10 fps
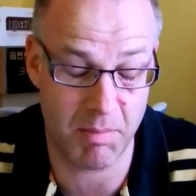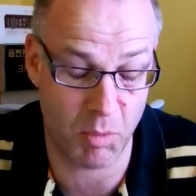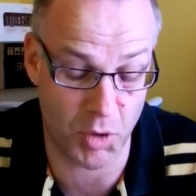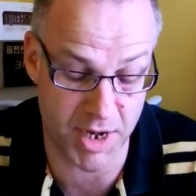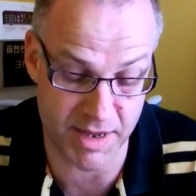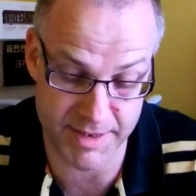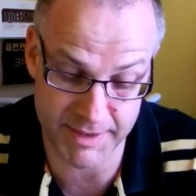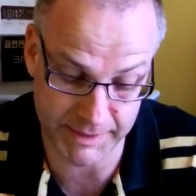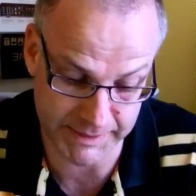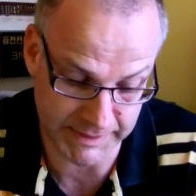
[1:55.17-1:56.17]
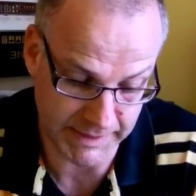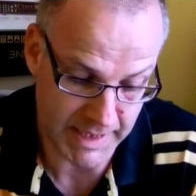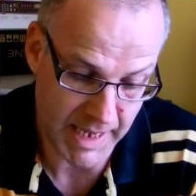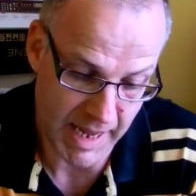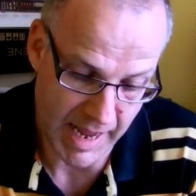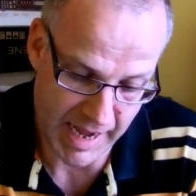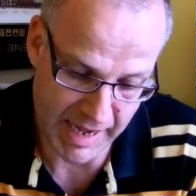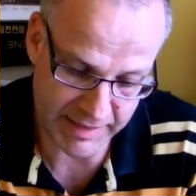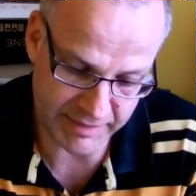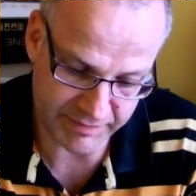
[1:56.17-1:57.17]
more than anything.
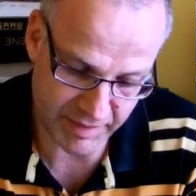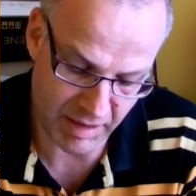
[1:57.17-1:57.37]
And